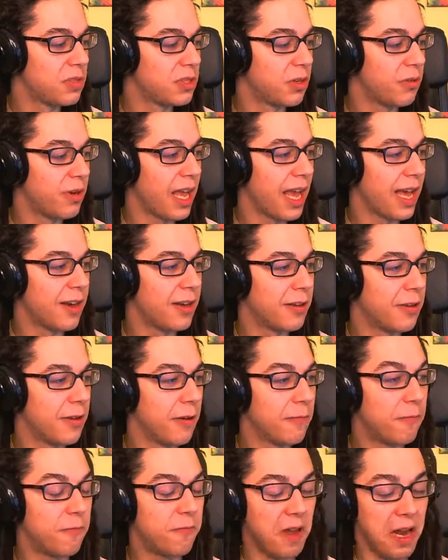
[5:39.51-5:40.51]
So we had
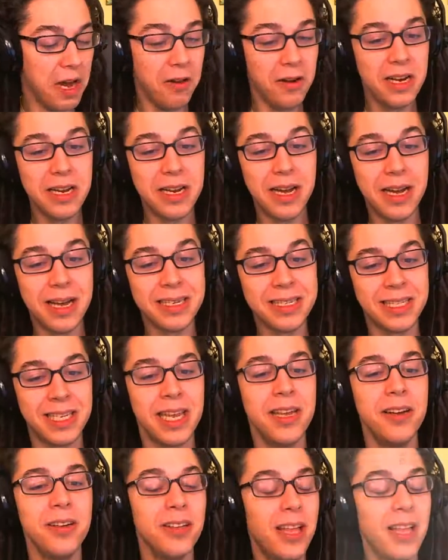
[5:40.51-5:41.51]
a very
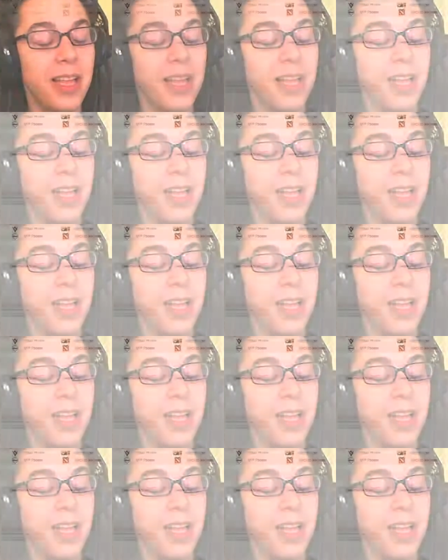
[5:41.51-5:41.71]
titillating